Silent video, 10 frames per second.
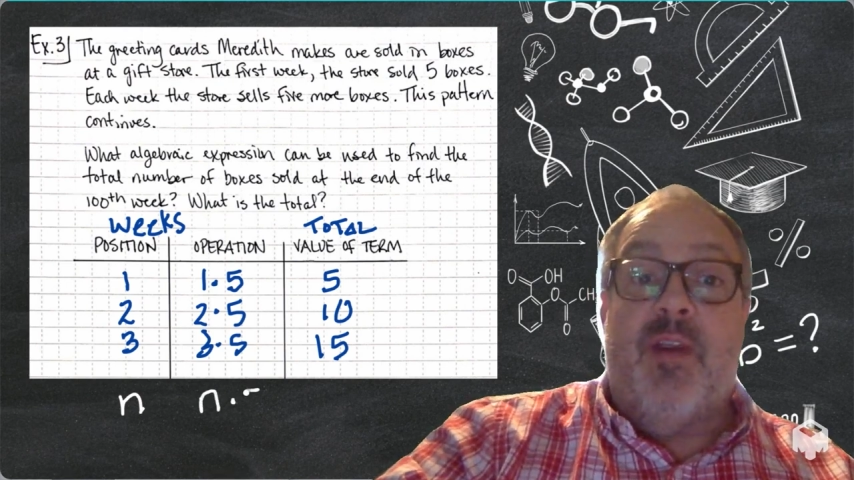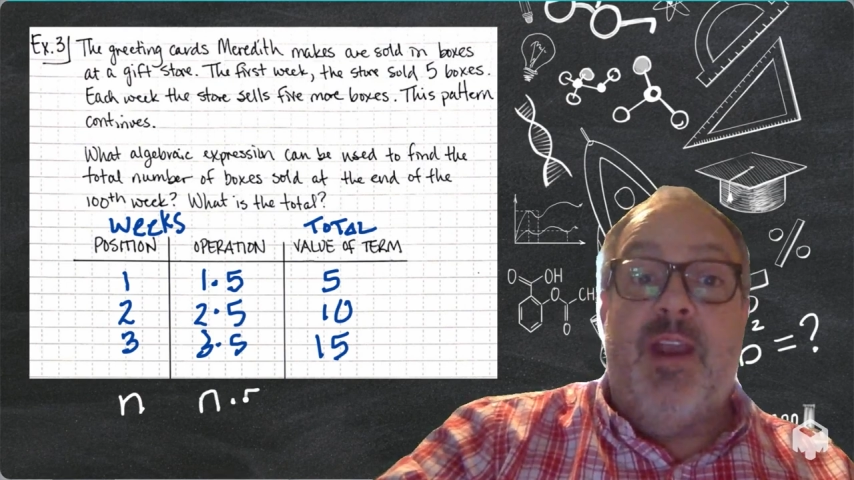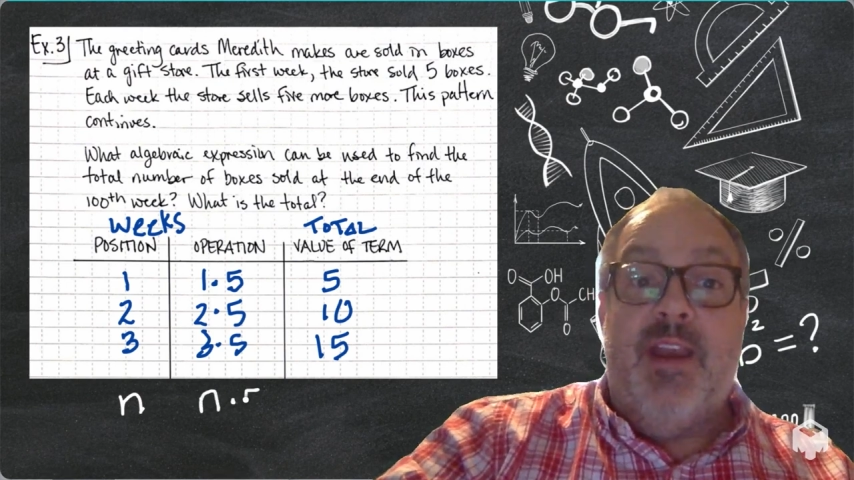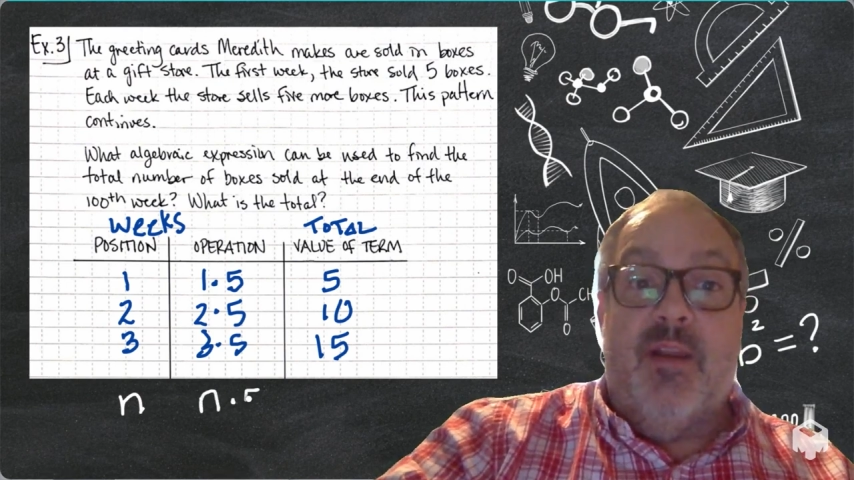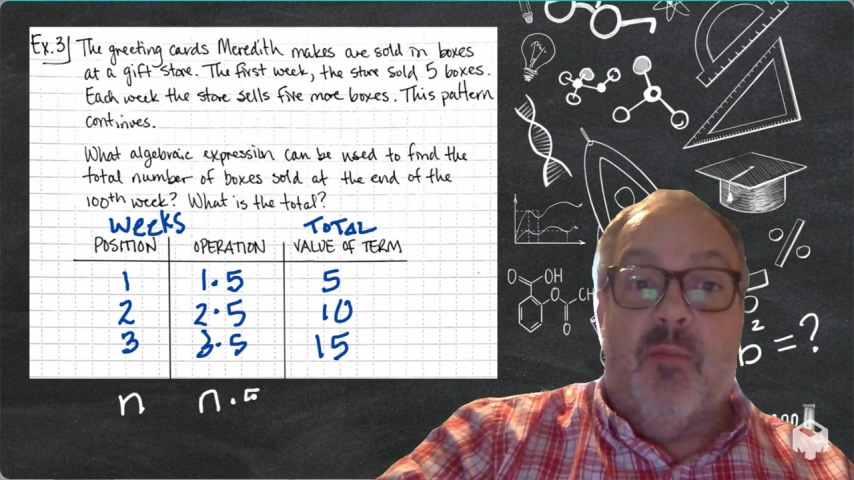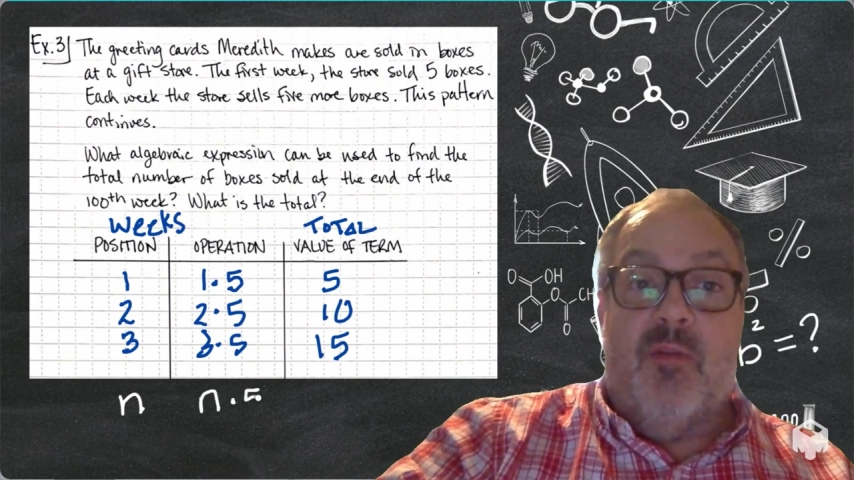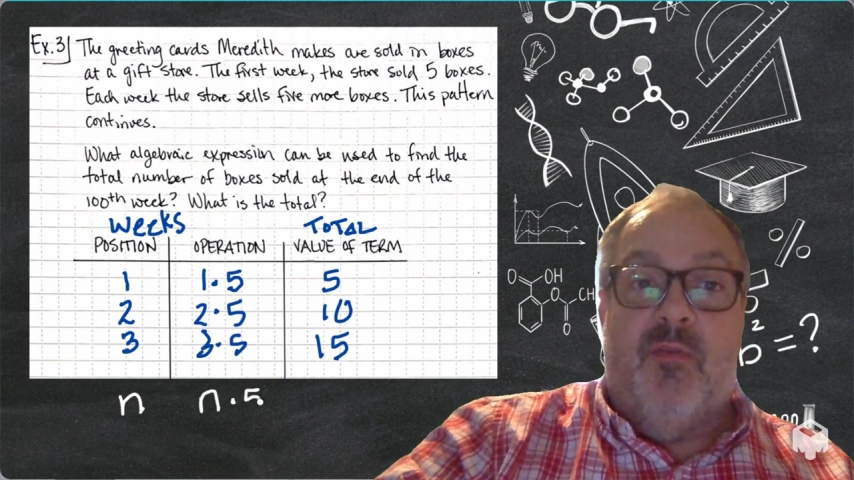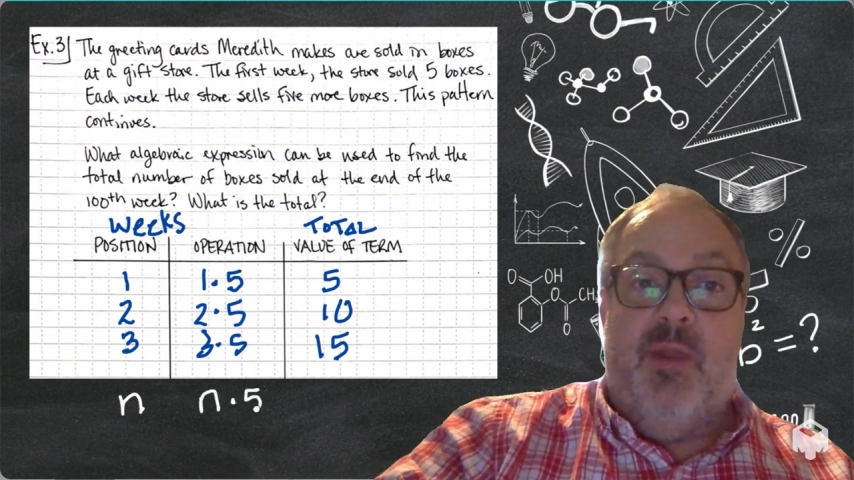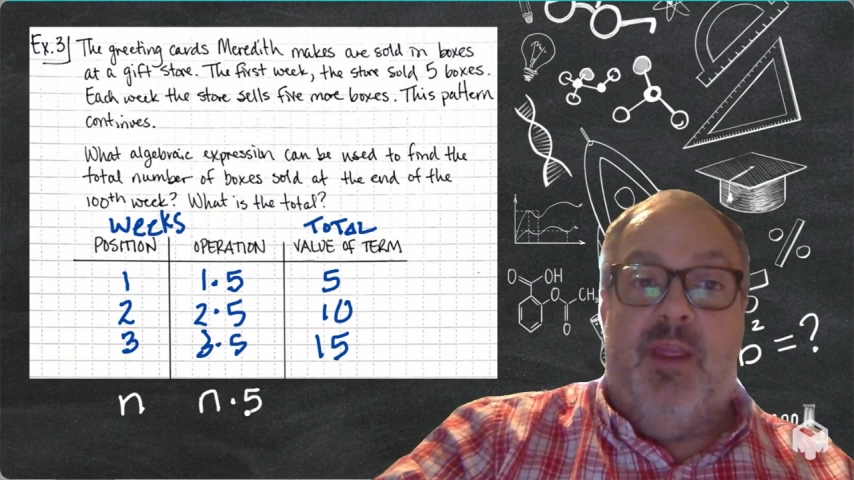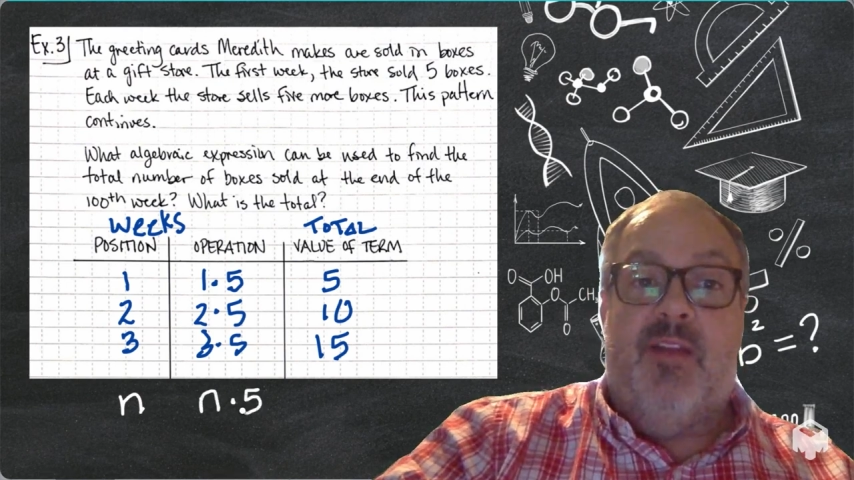any number
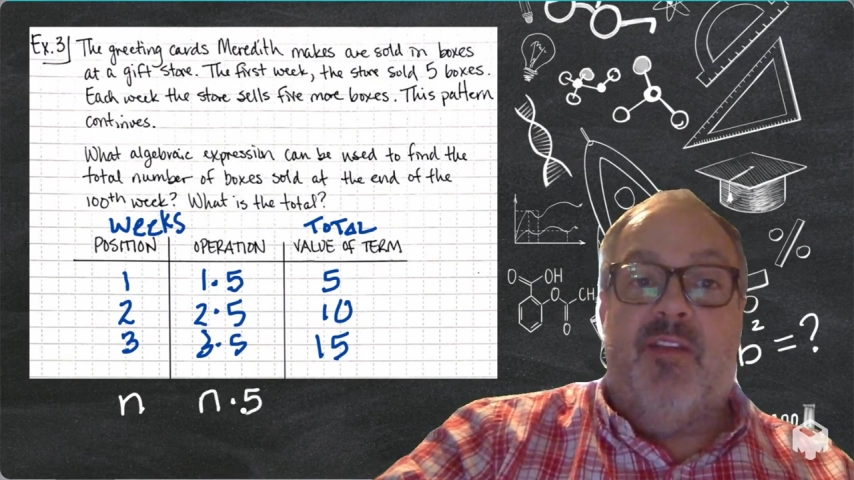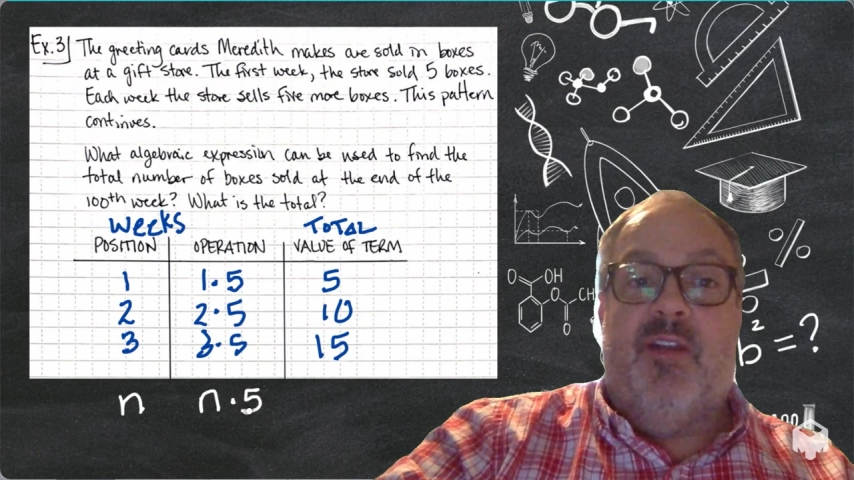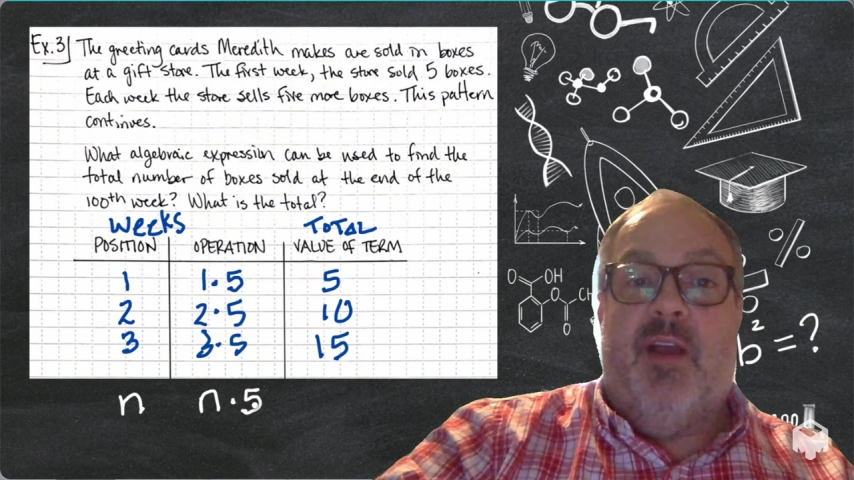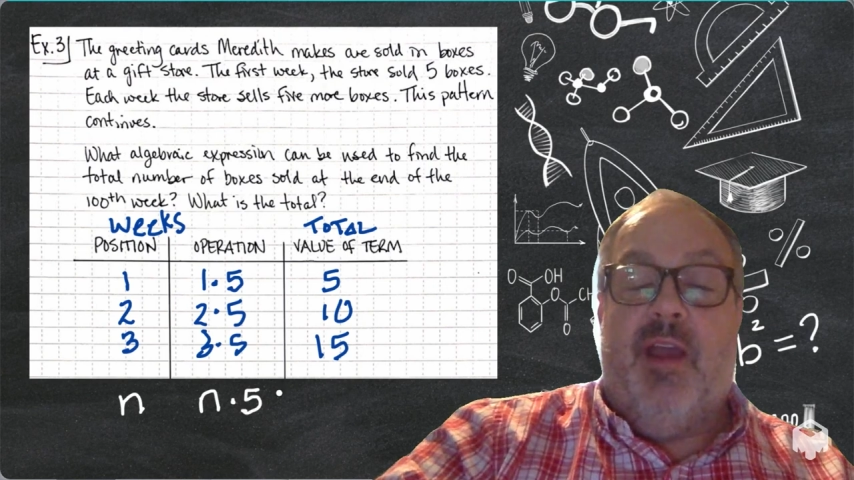of weeks.